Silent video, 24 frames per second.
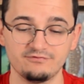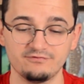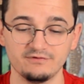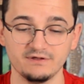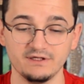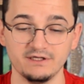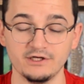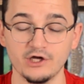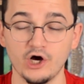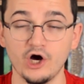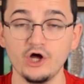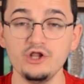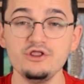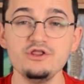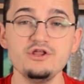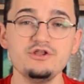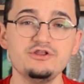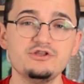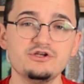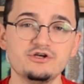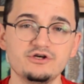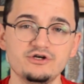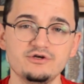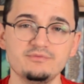an
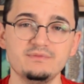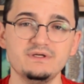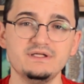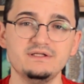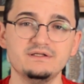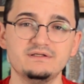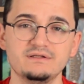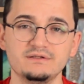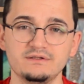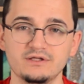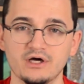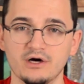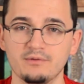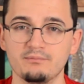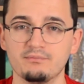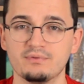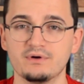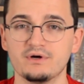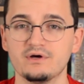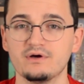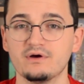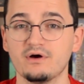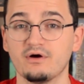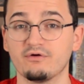undetermined
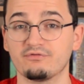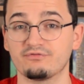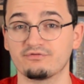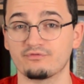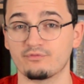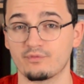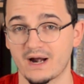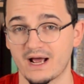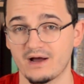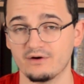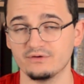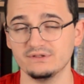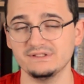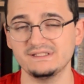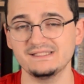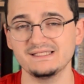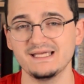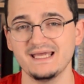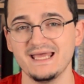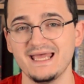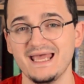number of rounds